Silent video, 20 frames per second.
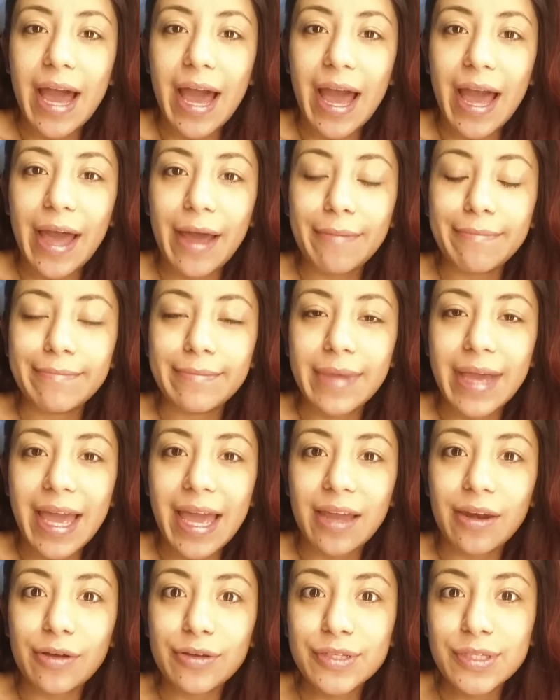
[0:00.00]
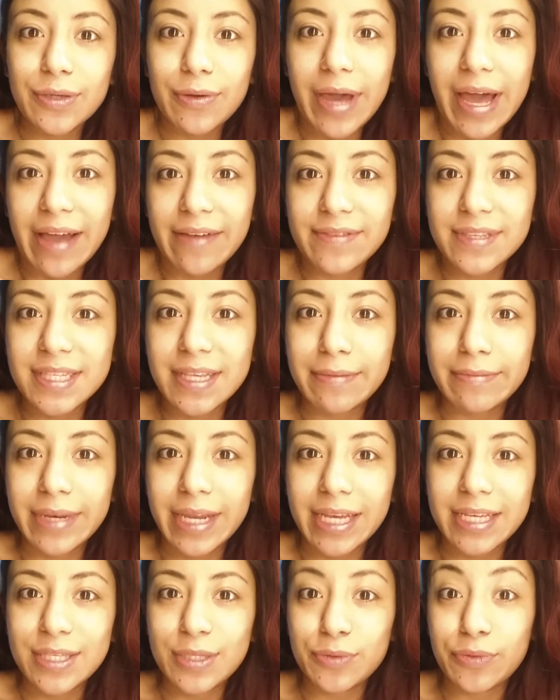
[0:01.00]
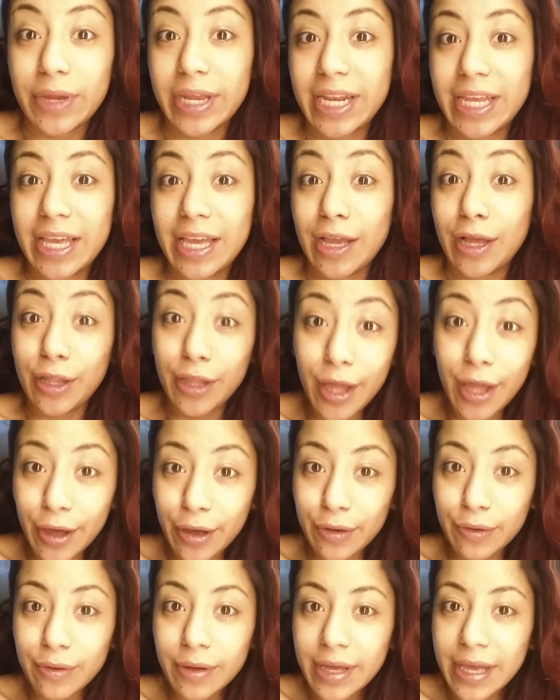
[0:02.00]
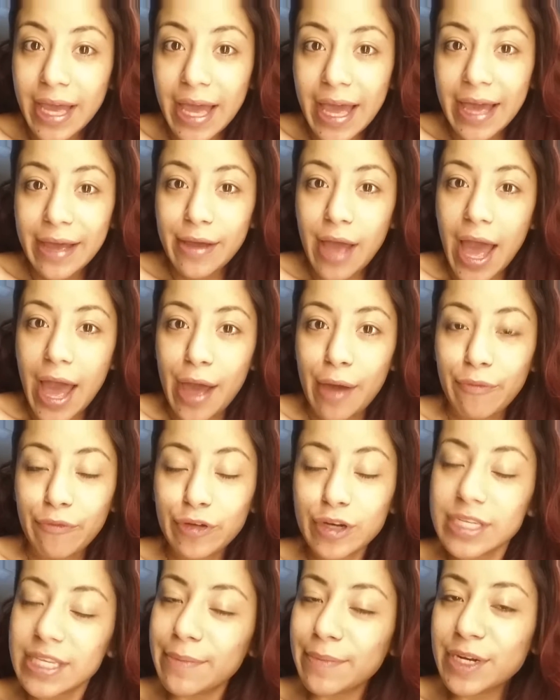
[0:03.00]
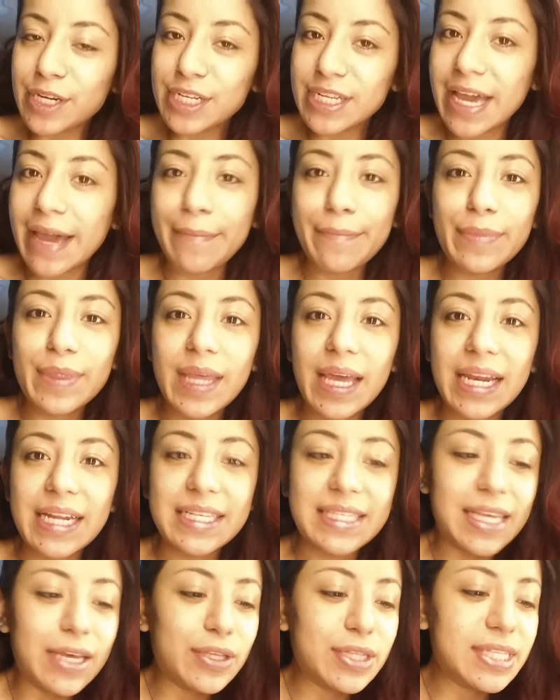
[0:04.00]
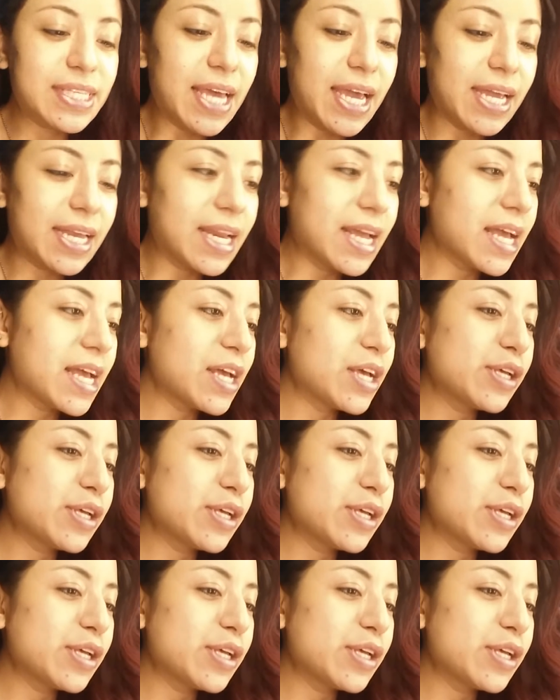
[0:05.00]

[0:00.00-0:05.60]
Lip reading: and also have some nice radiant glow for summertime that is outside.